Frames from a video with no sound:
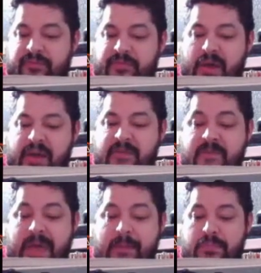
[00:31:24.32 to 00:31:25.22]

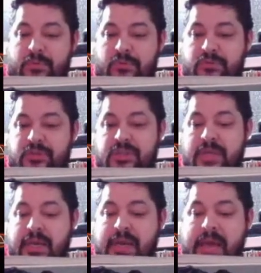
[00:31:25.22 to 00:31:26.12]
5
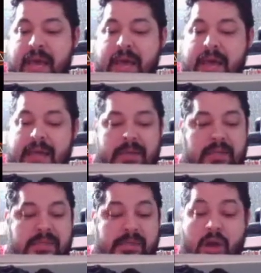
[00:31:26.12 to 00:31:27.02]
embers,
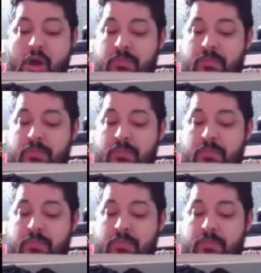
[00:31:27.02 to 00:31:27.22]
and it's a